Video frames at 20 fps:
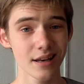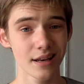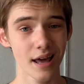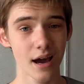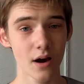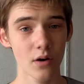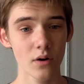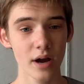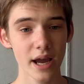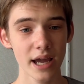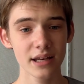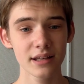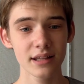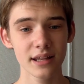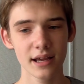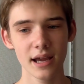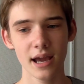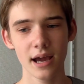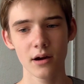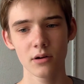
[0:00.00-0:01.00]
Now,
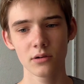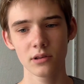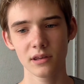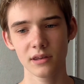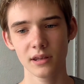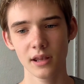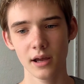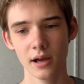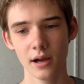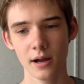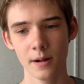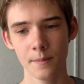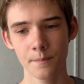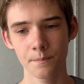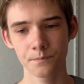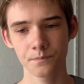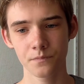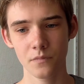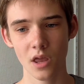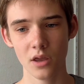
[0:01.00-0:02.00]
editing out
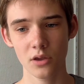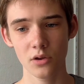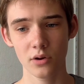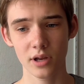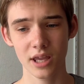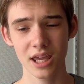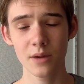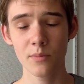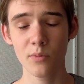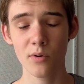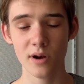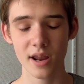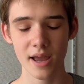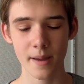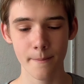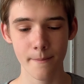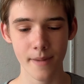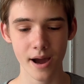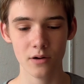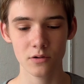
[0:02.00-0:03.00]
your keyboard
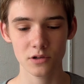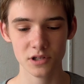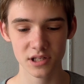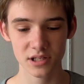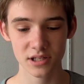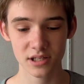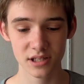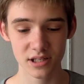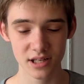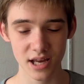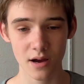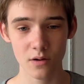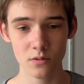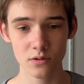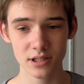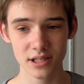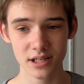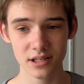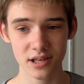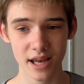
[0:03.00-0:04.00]
and mouse
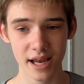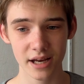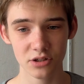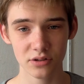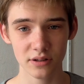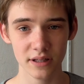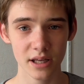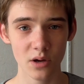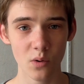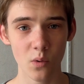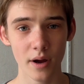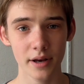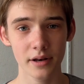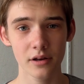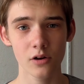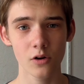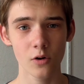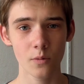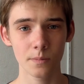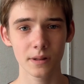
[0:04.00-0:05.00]
sounds is actually quite
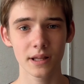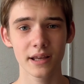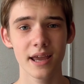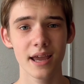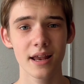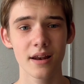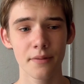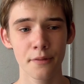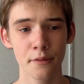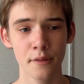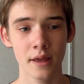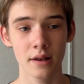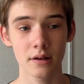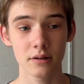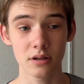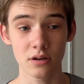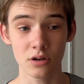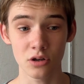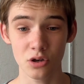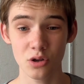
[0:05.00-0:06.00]
a complicated thing
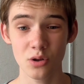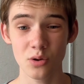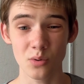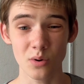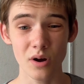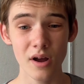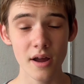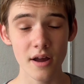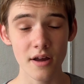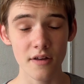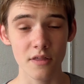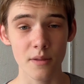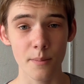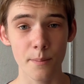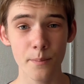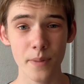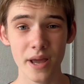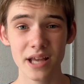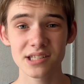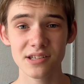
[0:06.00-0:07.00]
to do. The
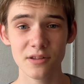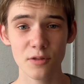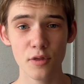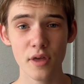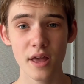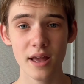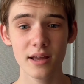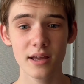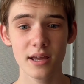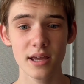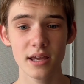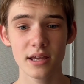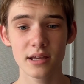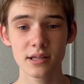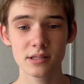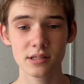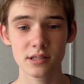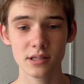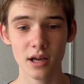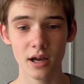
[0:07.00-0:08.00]
best thing
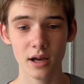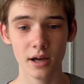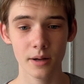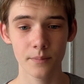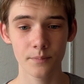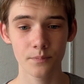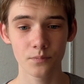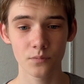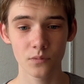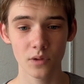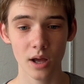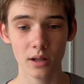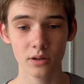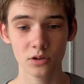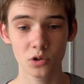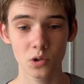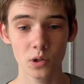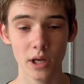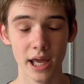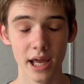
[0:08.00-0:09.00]
is
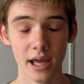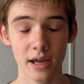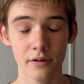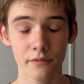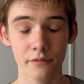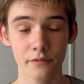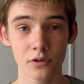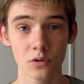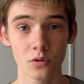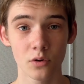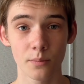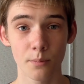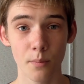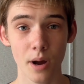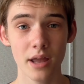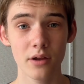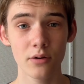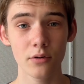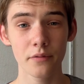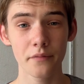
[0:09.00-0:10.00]
not to have your
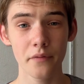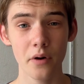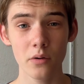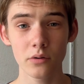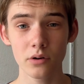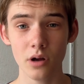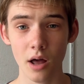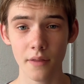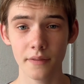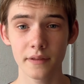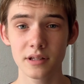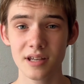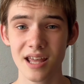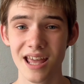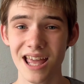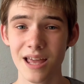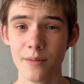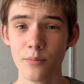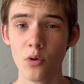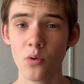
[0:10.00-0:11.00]
microphone on the
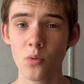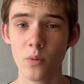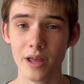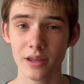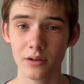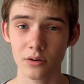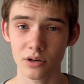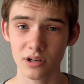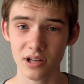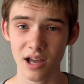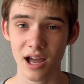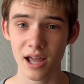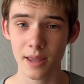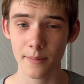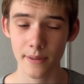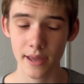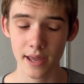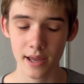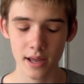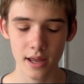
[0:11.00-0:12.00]
table when you're
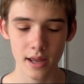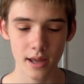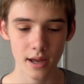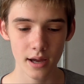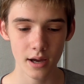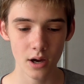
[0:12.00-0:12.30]
typing,